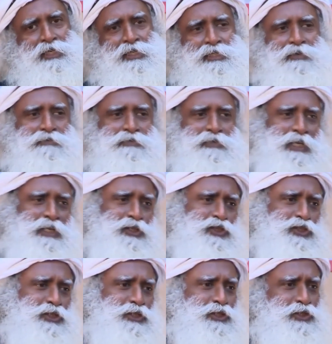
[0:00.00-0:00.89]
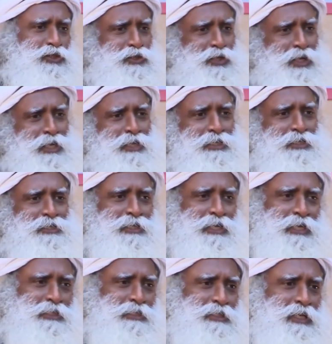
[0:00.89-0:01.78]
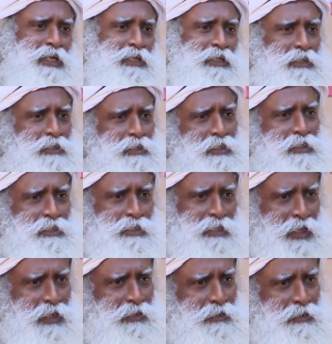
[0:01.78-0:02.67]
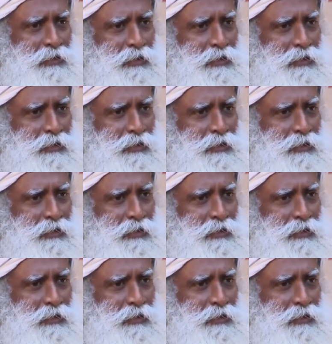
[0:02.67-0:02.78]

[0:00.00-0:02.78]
of tension, stress, anxiety, this, that?